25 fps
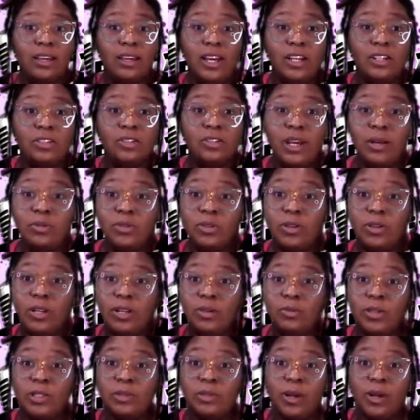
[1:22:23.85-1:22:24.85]
You damn sure didn't
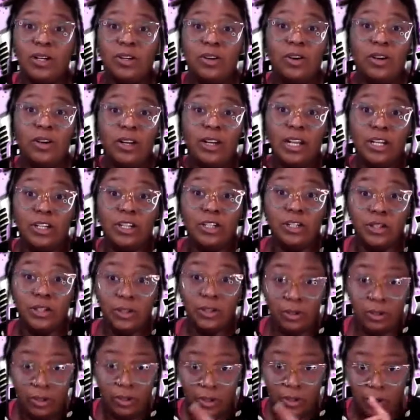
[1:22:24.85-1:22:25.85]
wish my daughter that
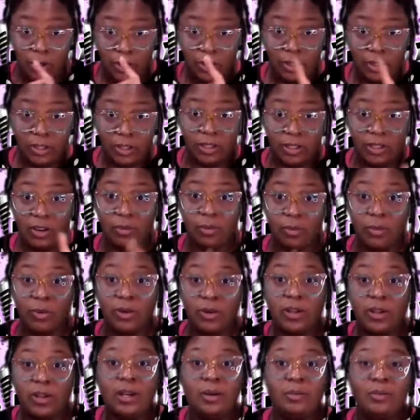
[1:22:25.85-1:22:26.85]
you're the
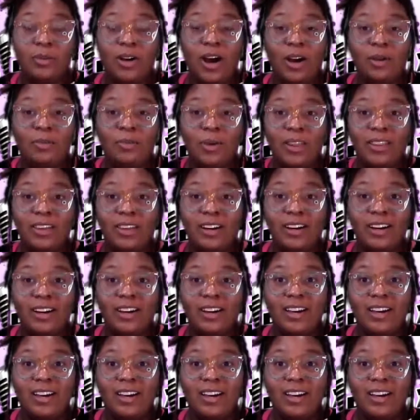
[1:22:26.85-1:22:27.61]
self-proclaimed godmother.